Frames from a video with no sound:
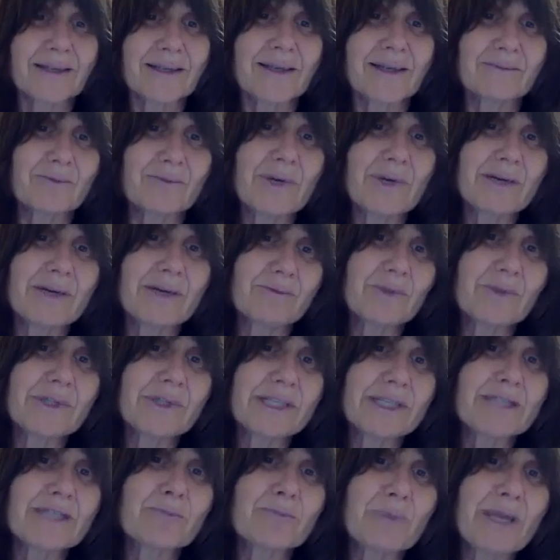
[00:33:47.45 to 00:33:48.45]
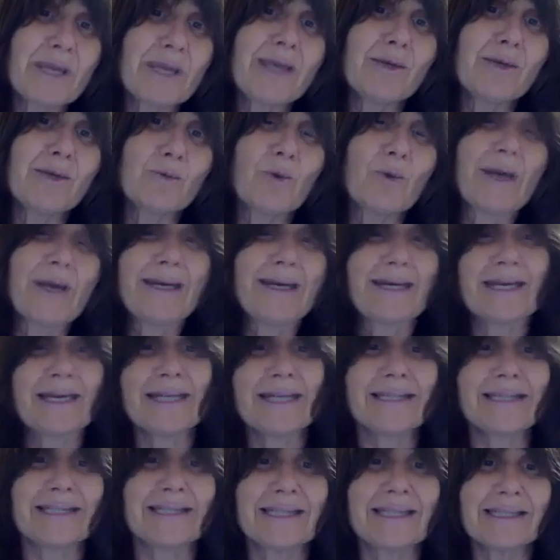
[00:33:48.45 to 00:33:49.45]
And when we'll explain when it
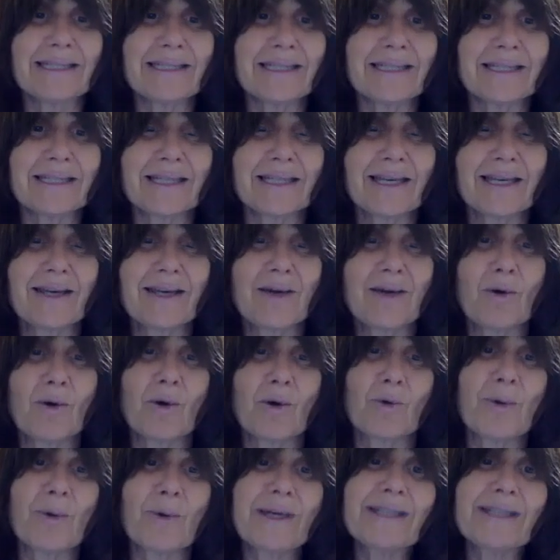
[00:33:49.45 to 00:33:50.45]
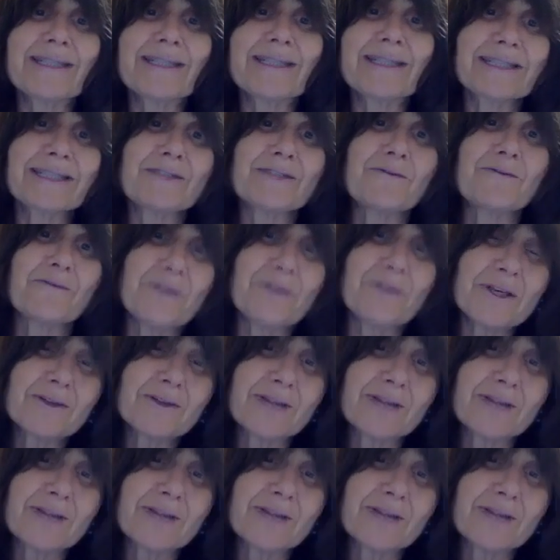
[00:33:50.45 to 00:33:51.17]
isn't, or when it doesn't feel